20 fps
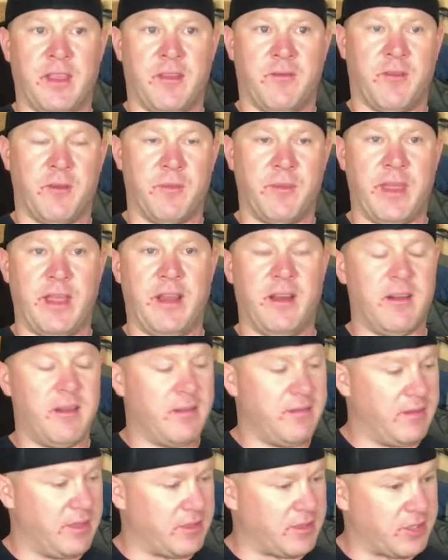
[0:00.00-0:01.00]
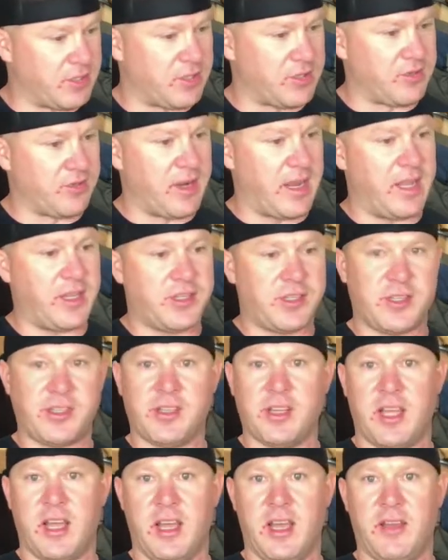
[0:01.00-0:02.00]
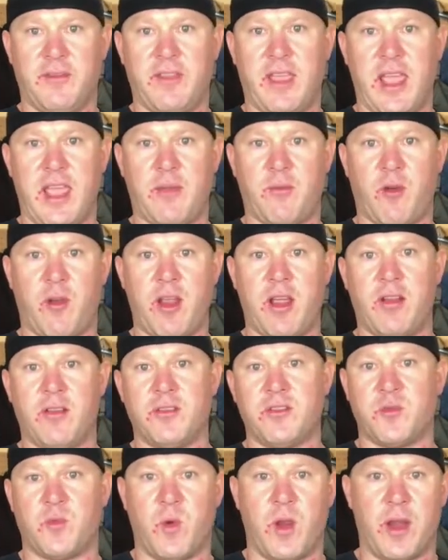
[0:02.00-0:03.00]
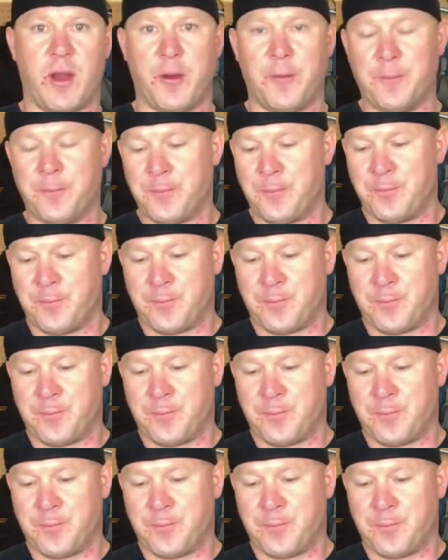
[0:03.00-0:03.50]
From there, there's a stretch of campgrounds where